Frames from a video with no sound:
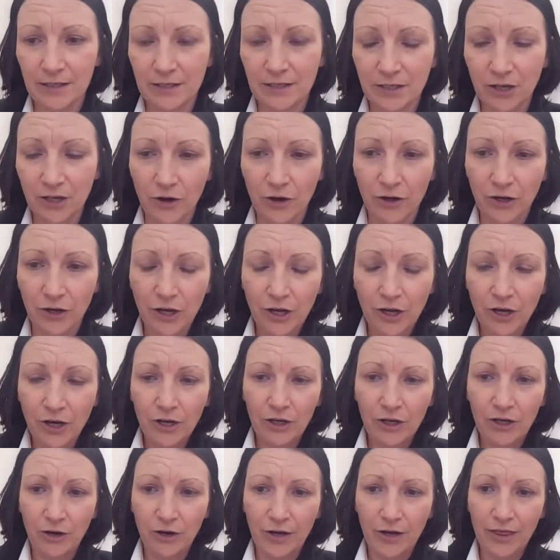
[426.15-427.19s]
So,
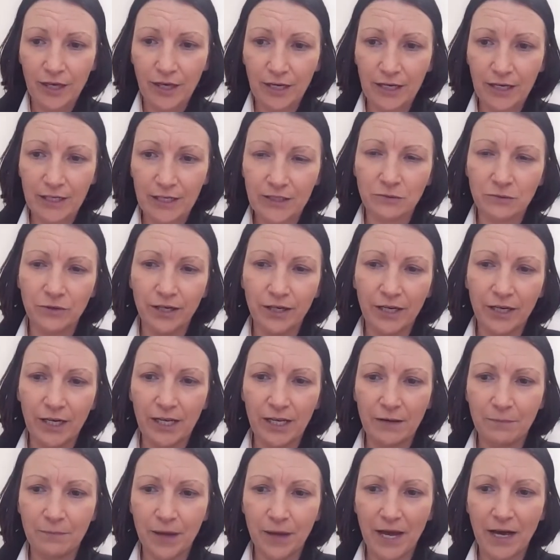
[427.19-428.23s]
I think it's
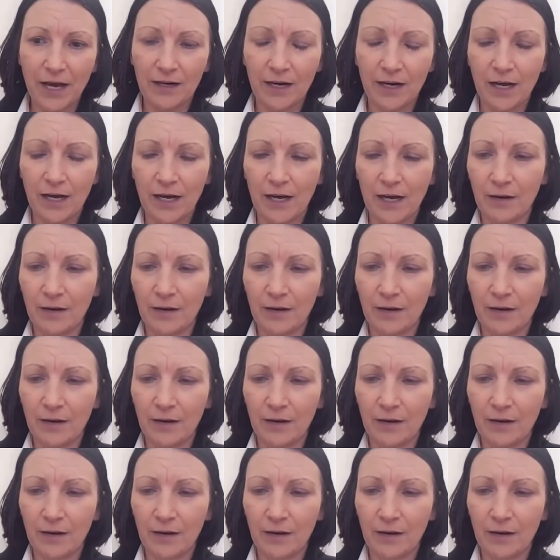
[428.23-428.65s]
really about,